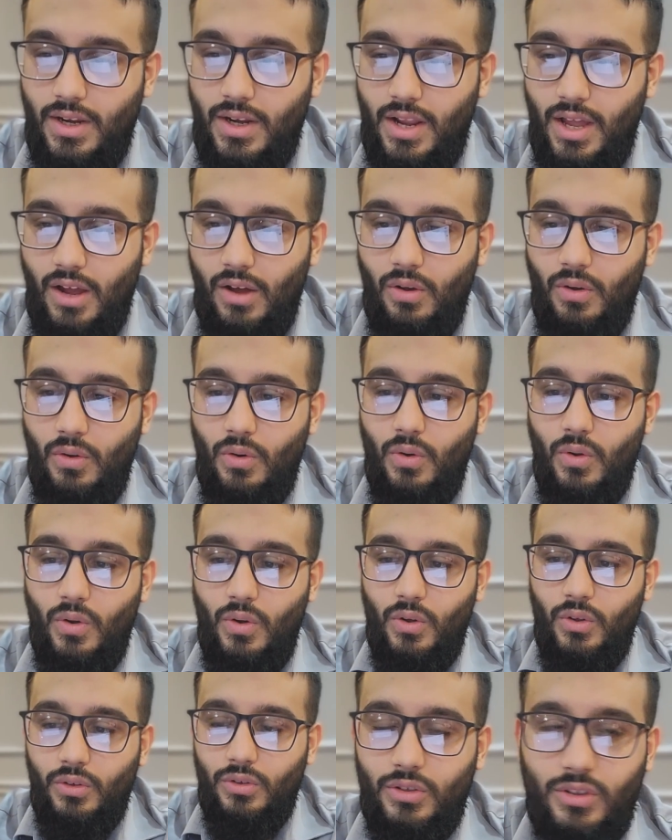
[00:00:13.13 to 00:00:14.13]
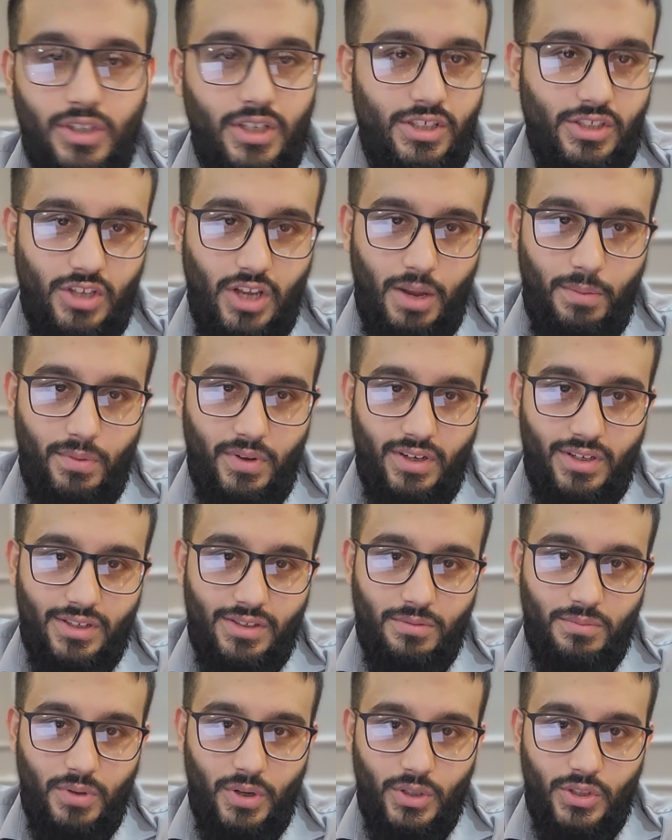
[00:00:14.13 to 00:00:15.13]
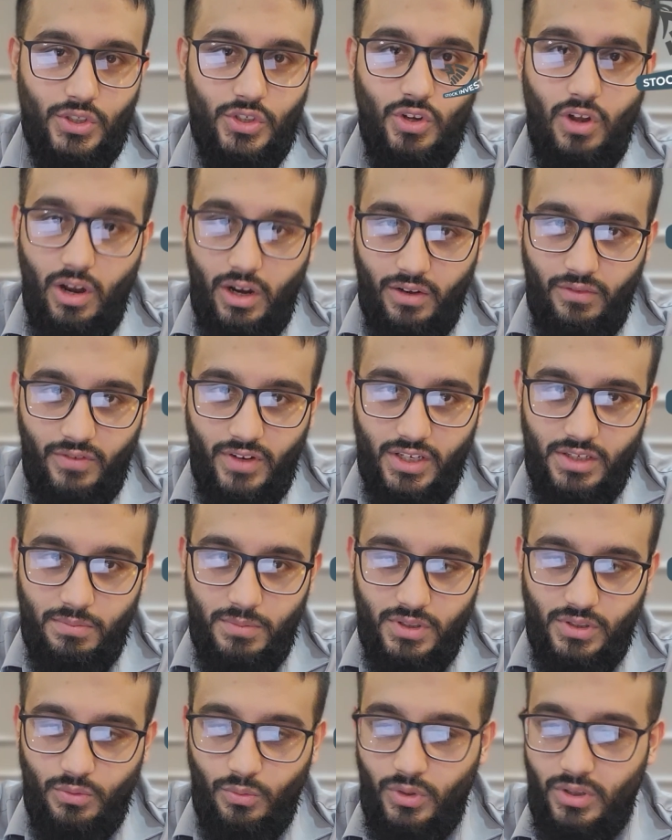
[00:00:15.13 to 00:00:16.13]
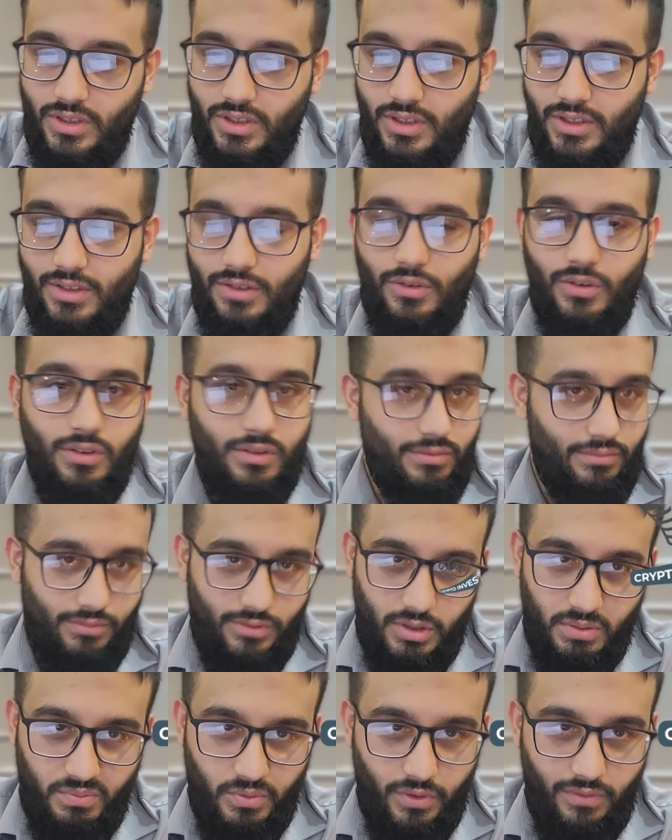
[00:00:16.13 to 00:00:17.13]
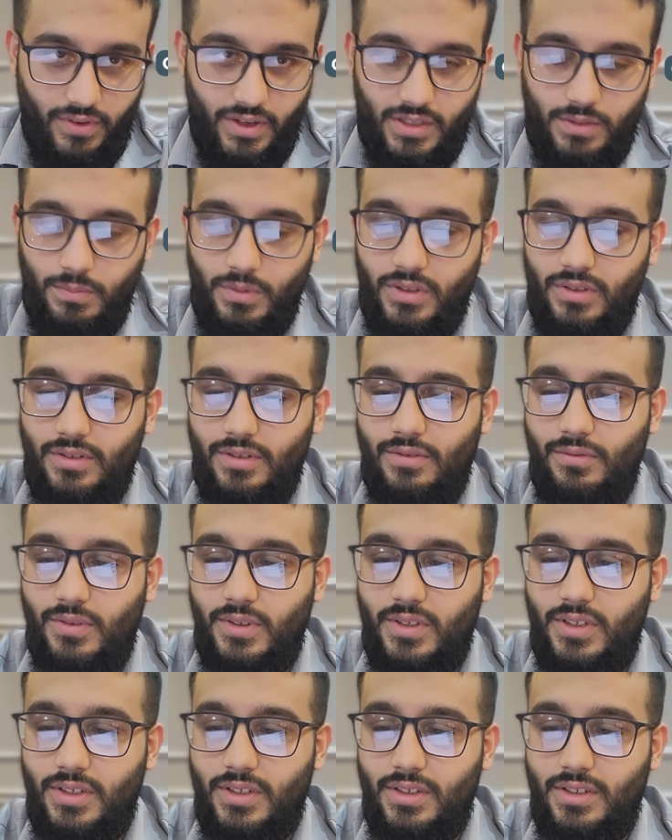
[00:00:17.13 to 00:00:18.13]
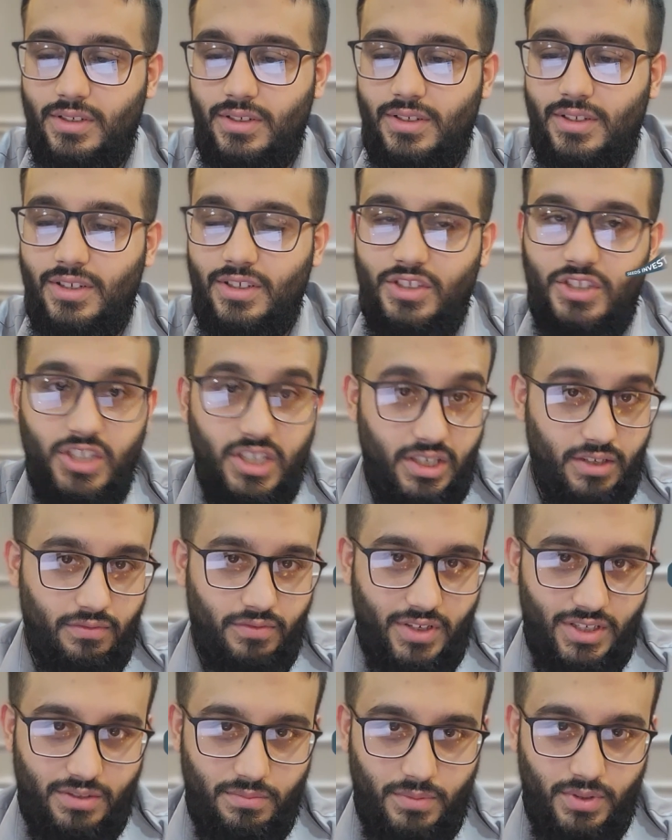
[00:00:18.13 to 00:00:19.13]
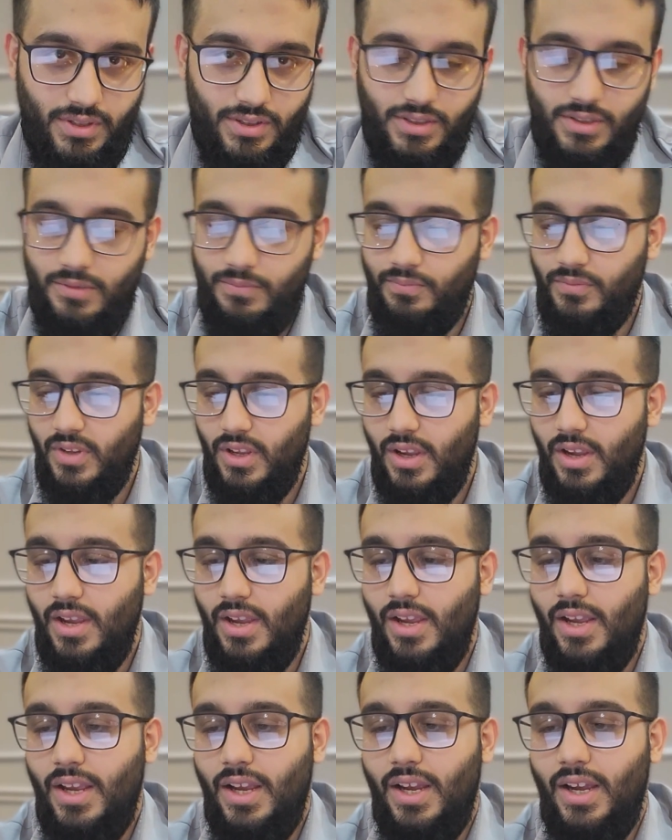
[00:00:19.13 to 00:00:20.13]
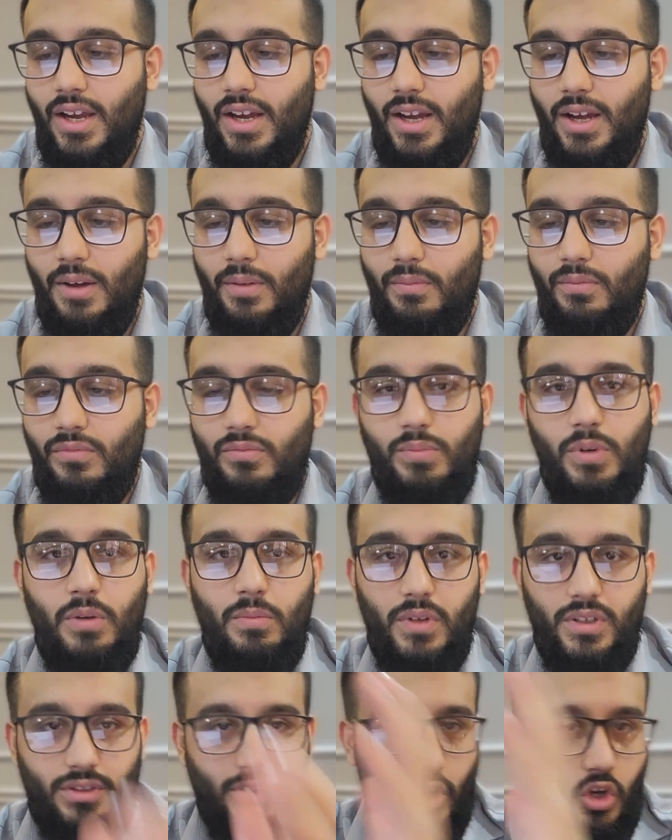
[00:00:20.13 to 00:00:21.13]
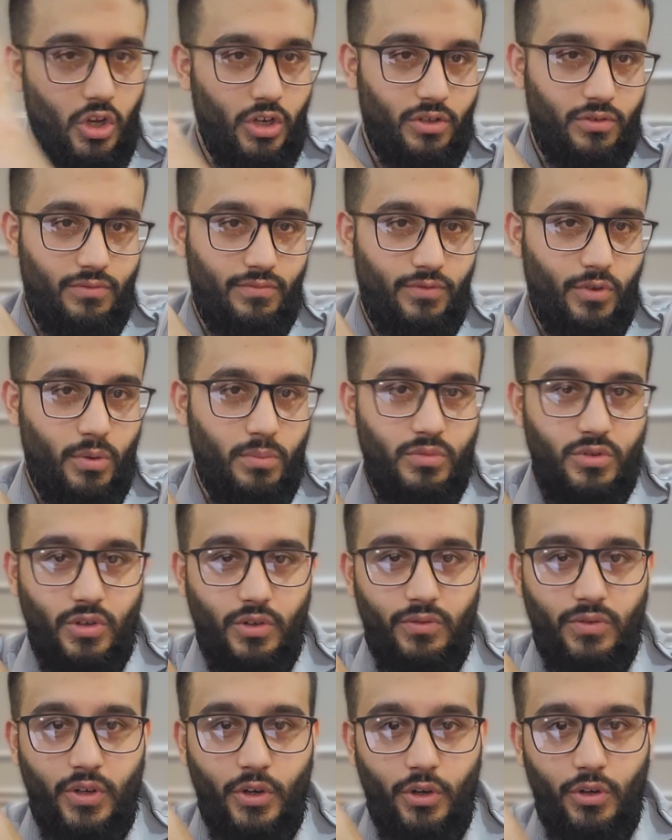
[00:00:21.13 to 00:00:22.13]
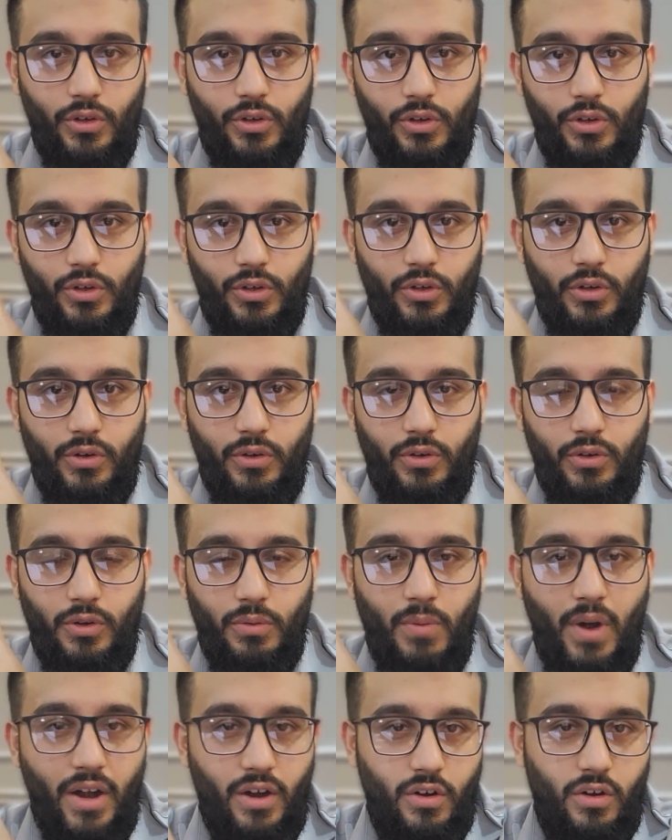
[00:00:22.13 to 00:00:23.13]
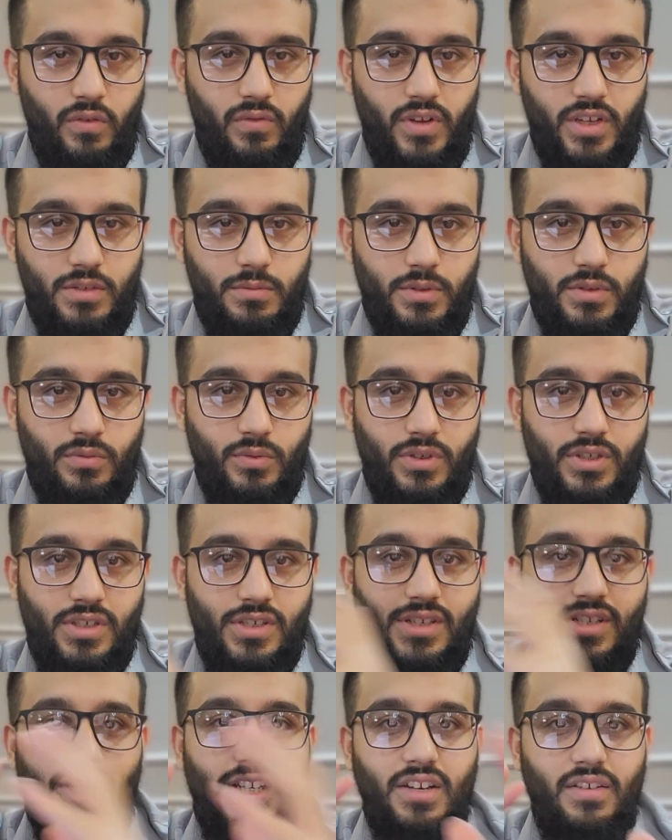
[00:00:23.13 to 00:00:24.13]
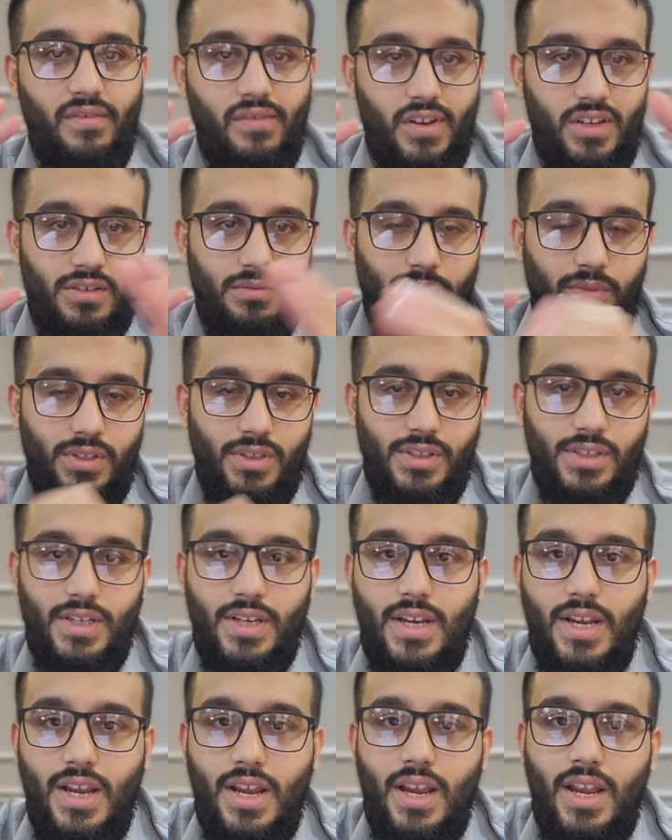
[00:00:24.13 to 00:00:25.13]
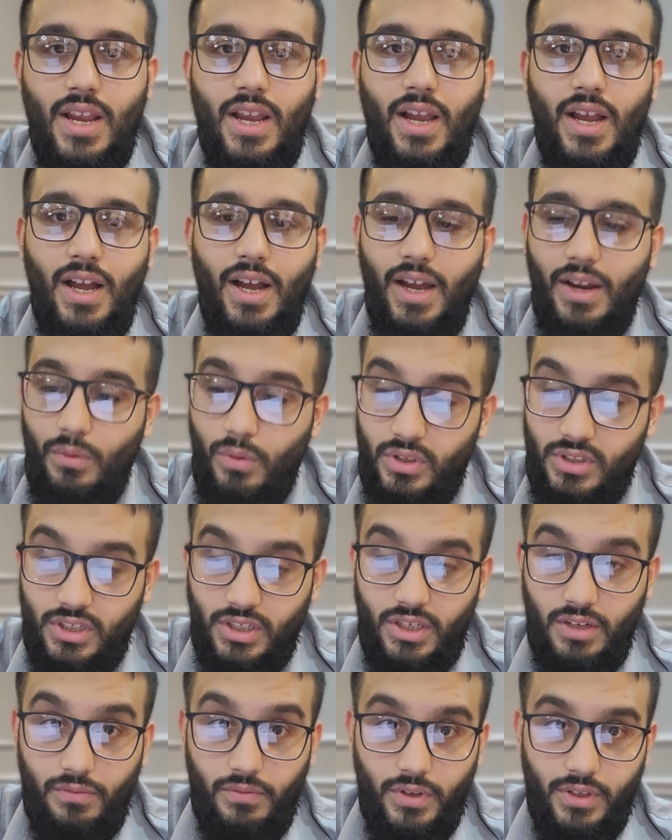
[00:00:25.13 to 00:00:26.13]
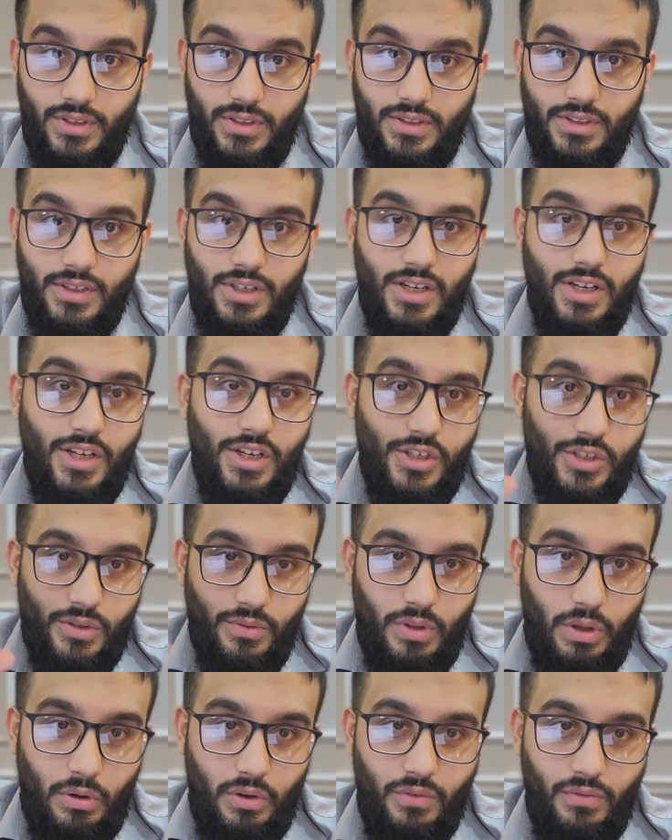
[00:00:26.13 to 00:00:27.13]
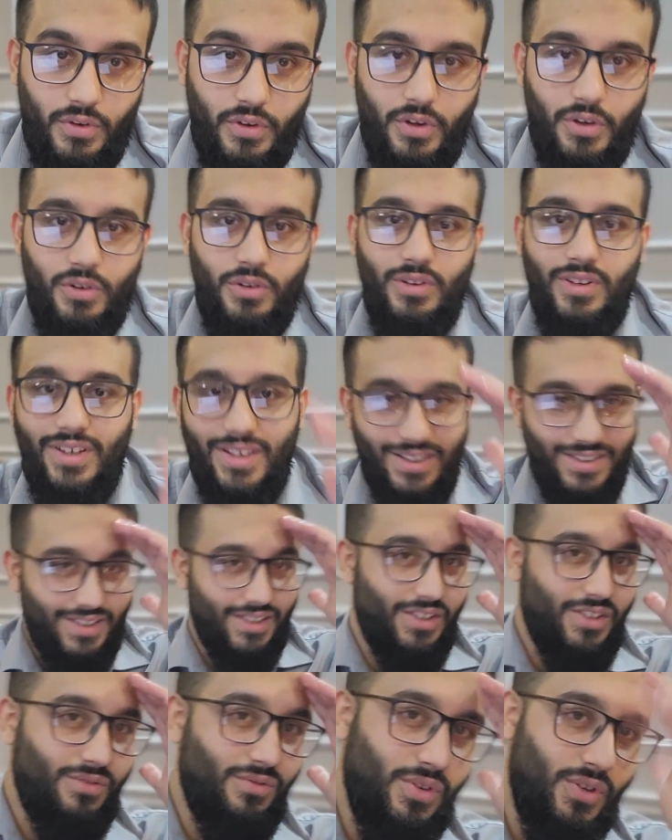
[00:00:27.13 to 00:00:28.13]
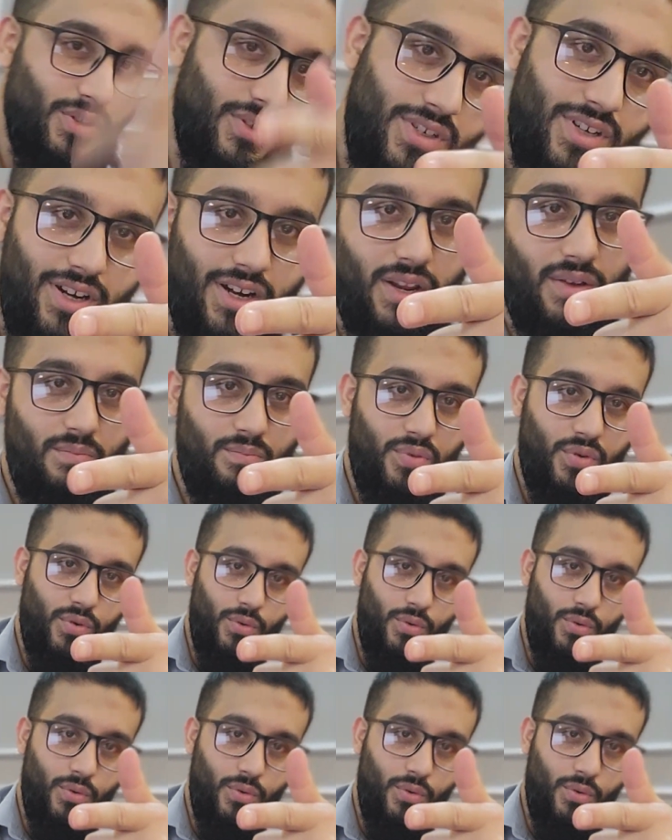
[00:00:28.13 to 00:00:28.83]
Now, today's topic is about stock investments versus or crypto investments versus seed investments. Pretty much all forms of your micro investments versus seed investments. And what's the difference? So without any further ado, let's get this video started.